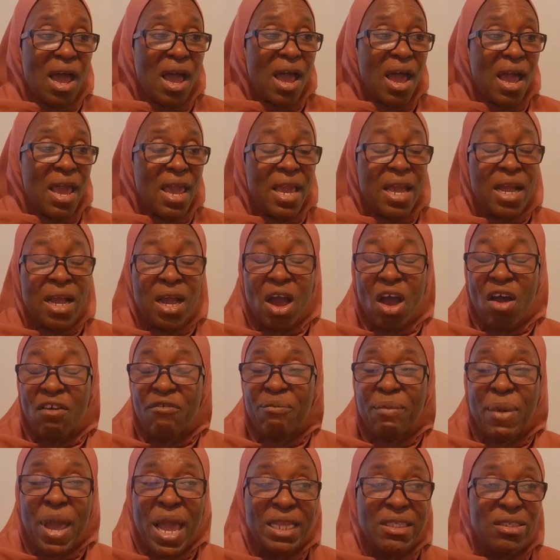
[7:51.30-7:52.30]
in
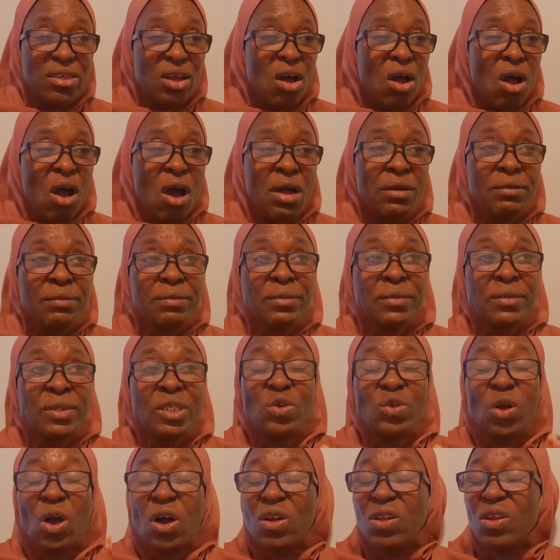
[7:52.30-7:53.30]
government, or
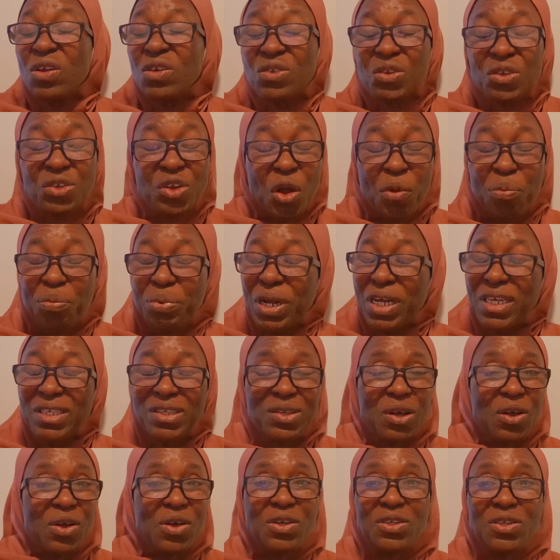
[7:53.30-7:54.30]
you are close to the
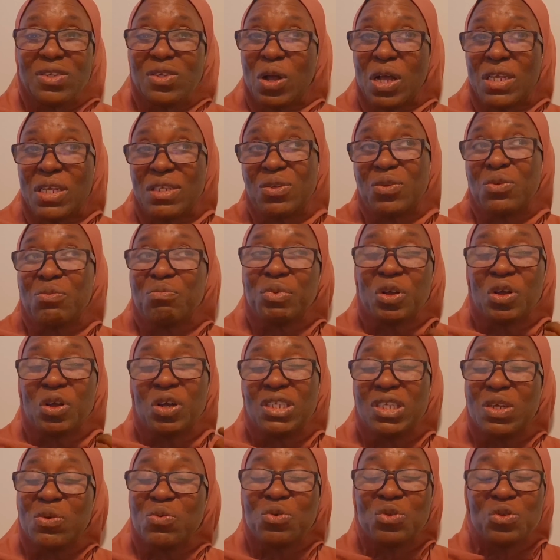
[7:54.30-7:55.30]
oppressors, or so
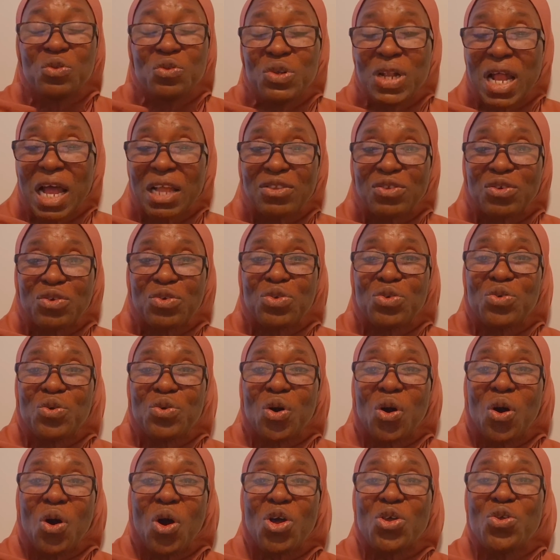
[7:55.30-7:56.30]
because they won't do that to you,
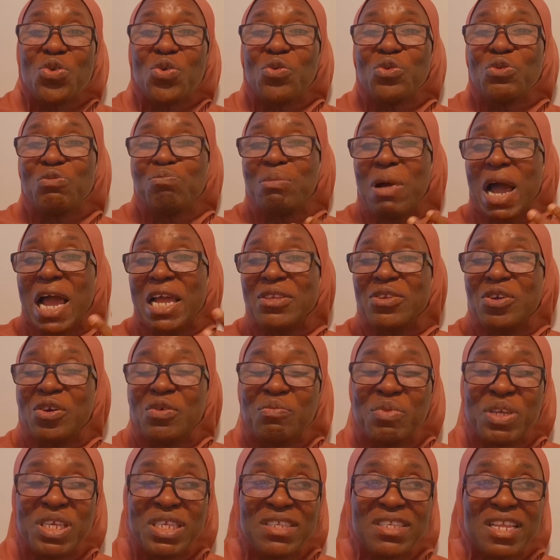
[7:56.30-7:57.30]
or you mind your
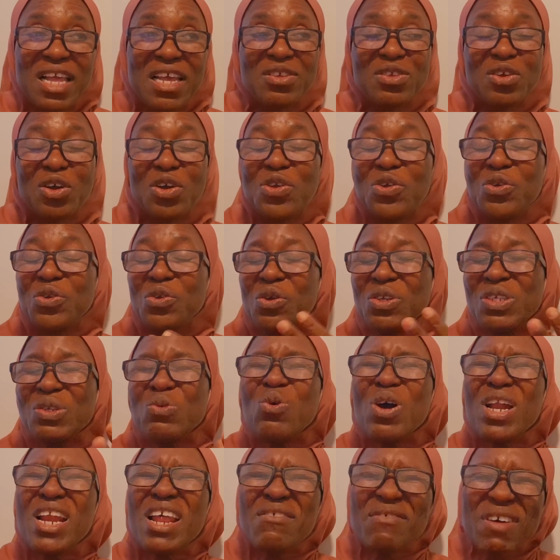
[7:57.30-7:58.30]
business, or you don't,
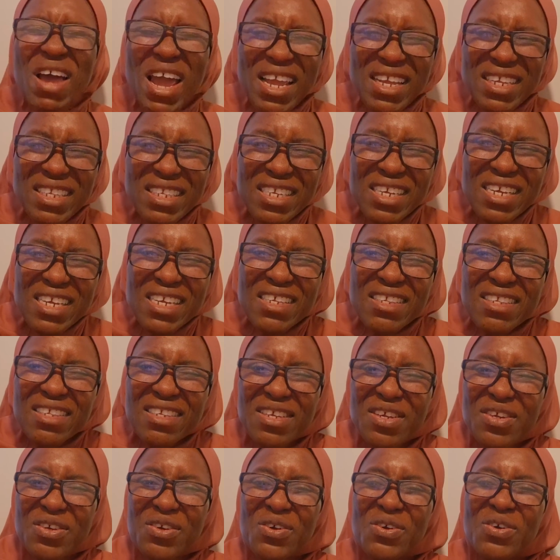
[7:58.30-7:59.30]
whatever it is,
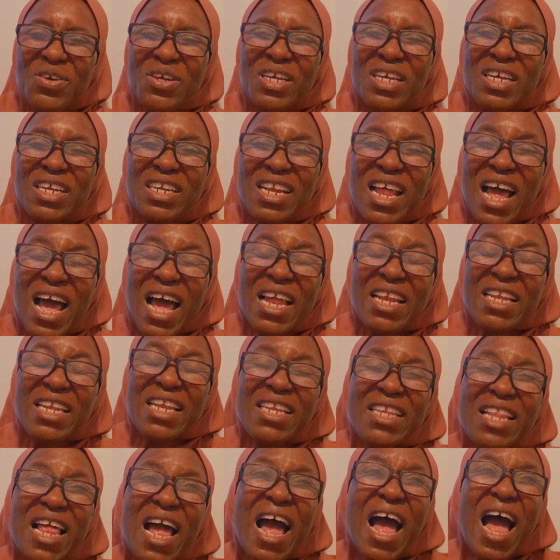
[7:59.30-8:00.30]
that
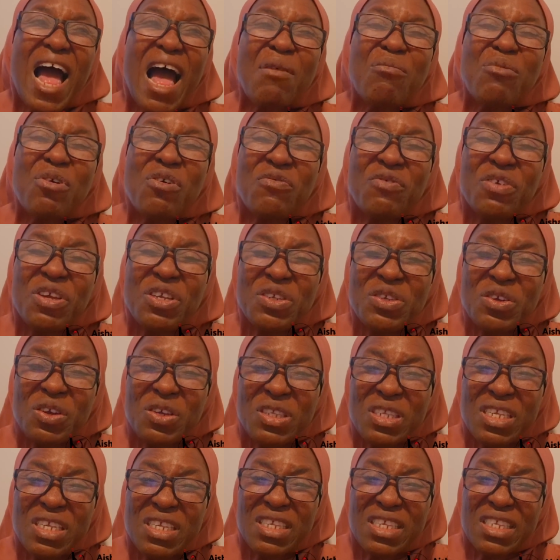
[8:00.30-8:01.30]
arm of
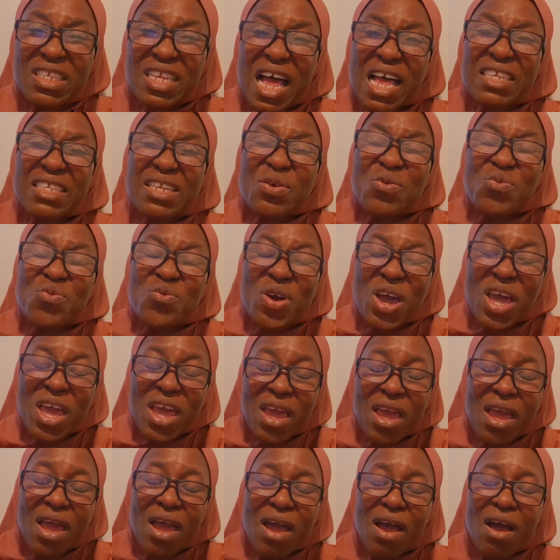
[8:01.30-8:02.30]
injustice has a
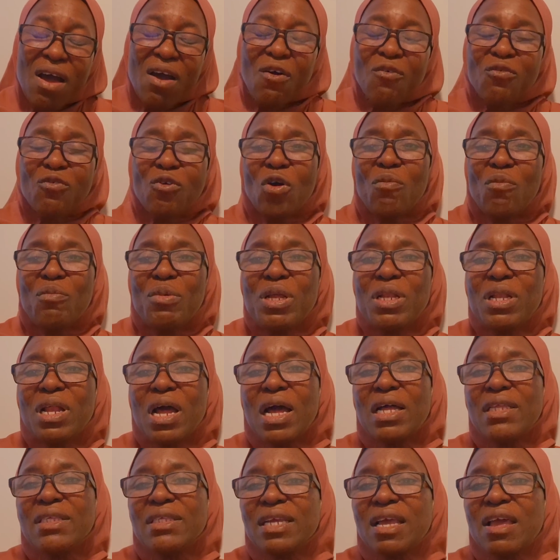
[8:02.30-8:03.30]
way of coming
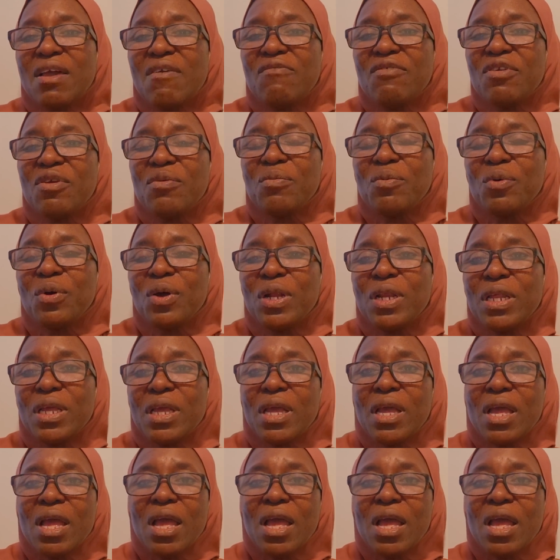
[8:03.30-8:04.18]
at everybody.